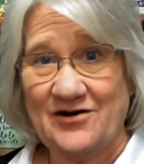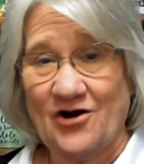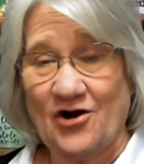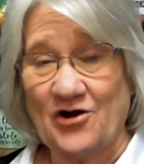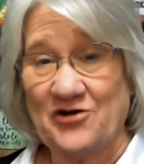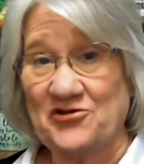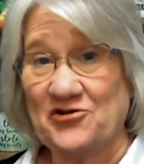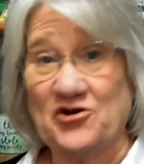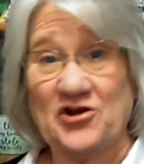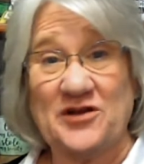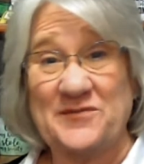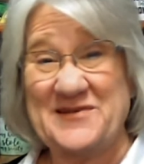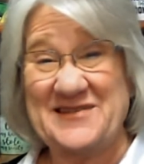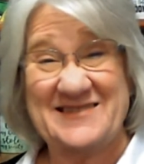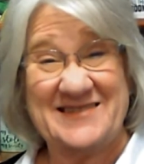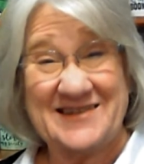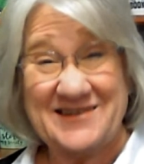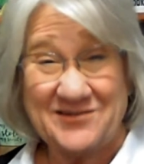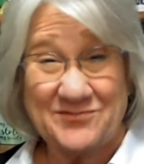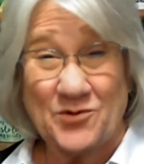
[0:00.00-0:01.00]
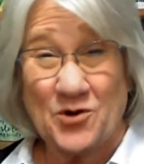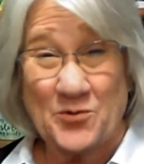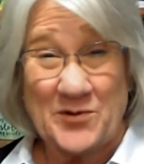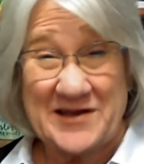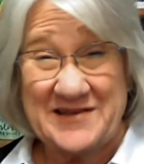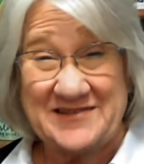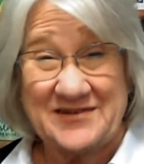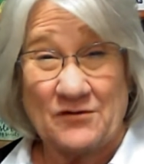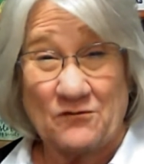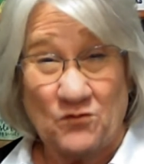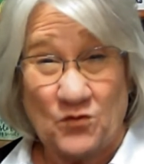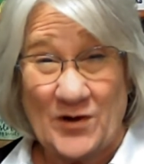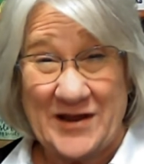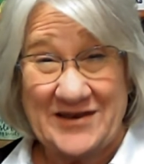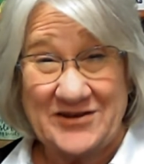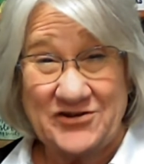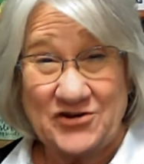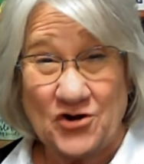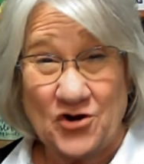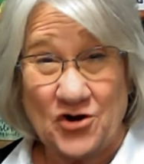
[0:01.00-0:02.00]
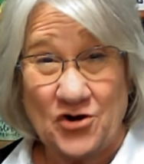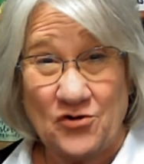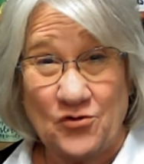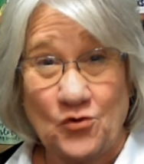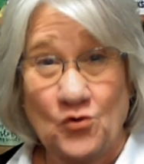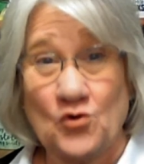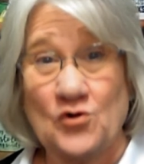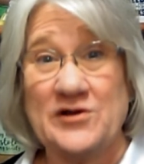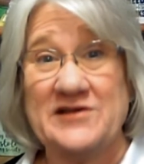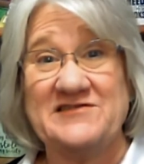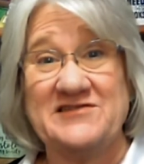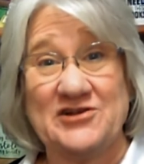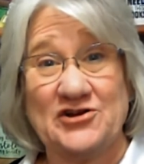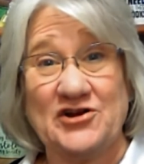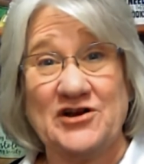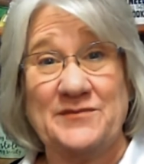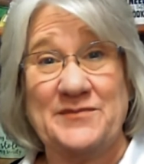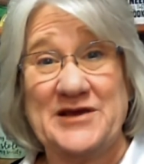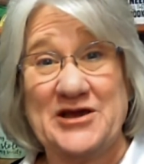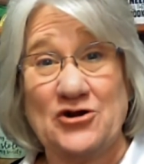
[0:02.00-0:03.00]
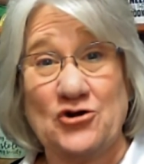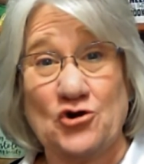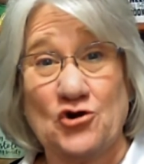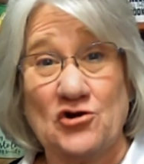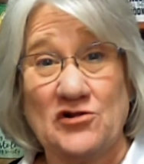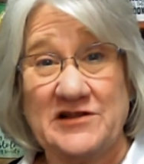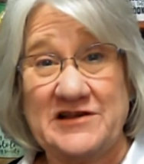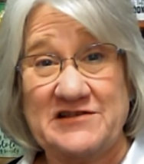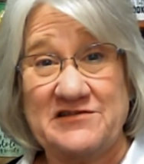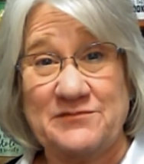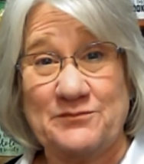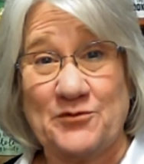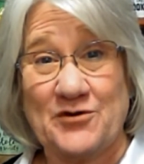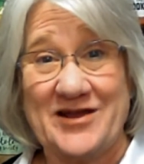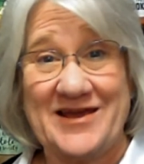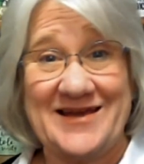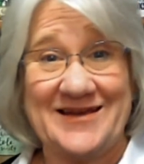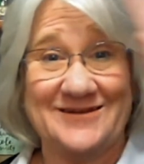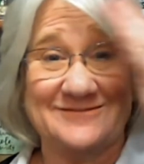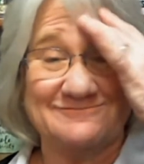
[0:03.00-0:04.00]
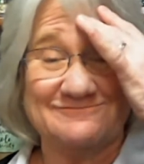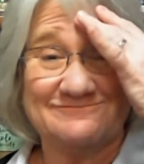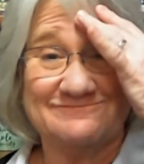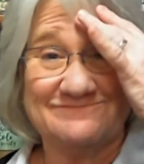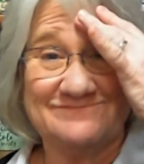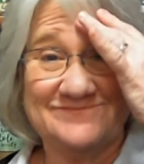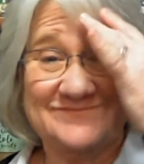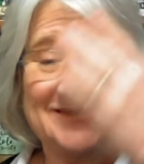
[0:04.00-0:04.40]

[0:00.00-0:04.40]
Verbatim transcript: Are there going to be six more weeks of winter or is it going to be an early spring?